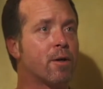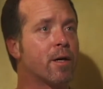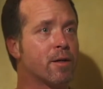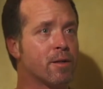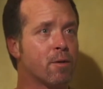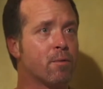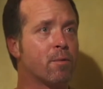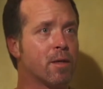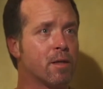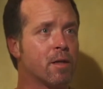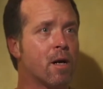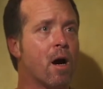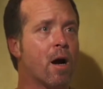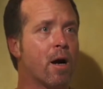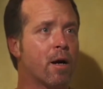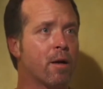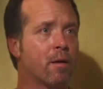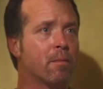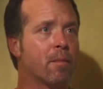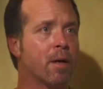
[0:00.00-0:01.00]
He's a
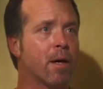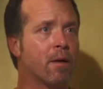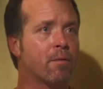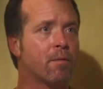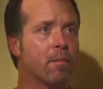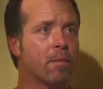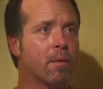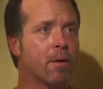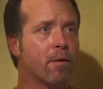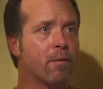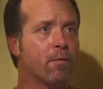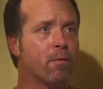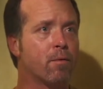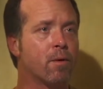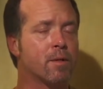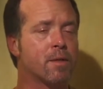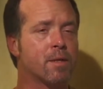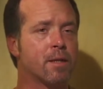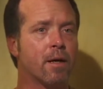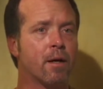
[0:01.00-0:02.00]
retired man from the Air
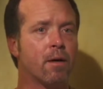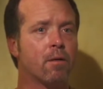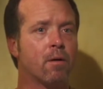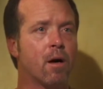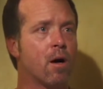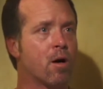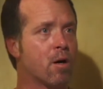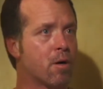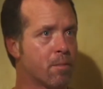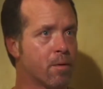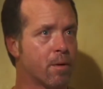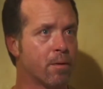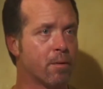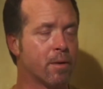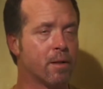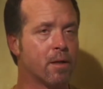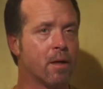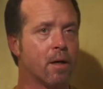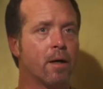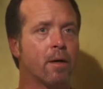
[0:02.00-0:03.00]
Force now, honorably
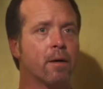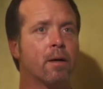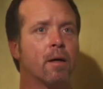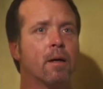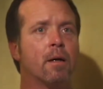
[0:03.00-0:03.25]
retired,